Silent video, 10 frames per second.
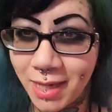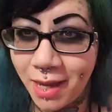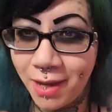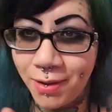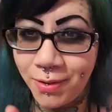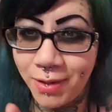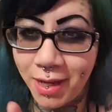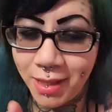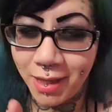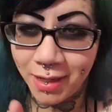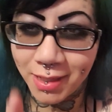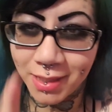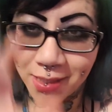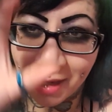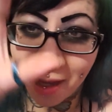down, and then
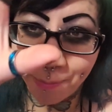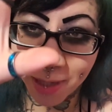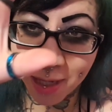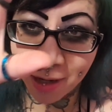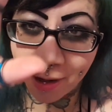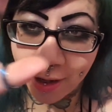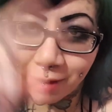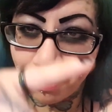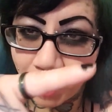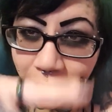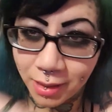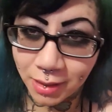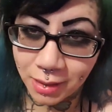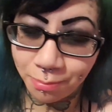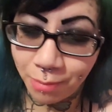it's up here, and then my
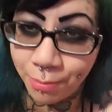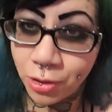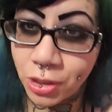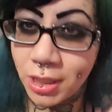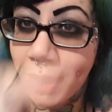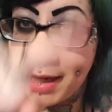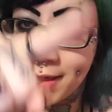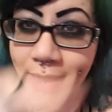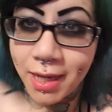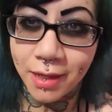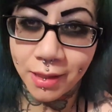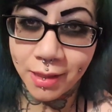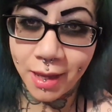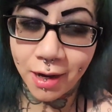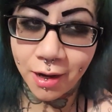pooch line is like
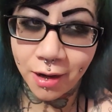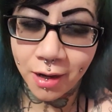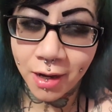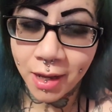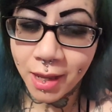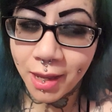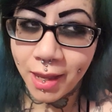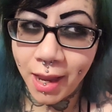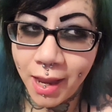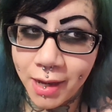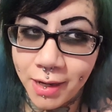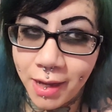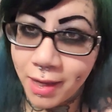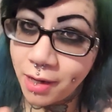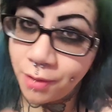there, and
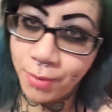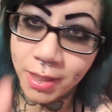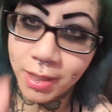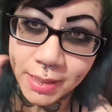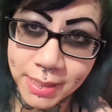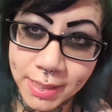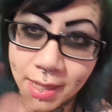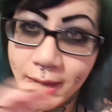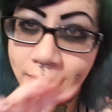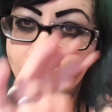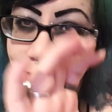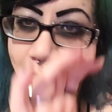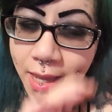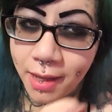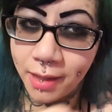I kind of want to disguise
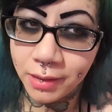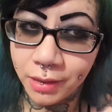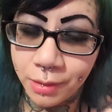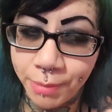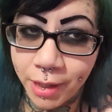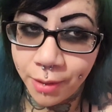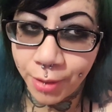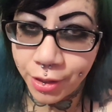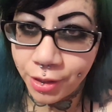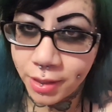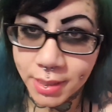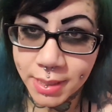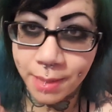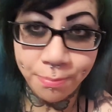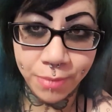that a little bit with
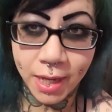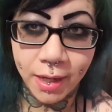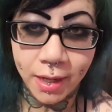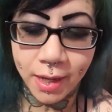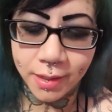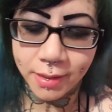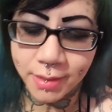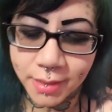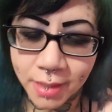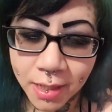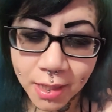something, and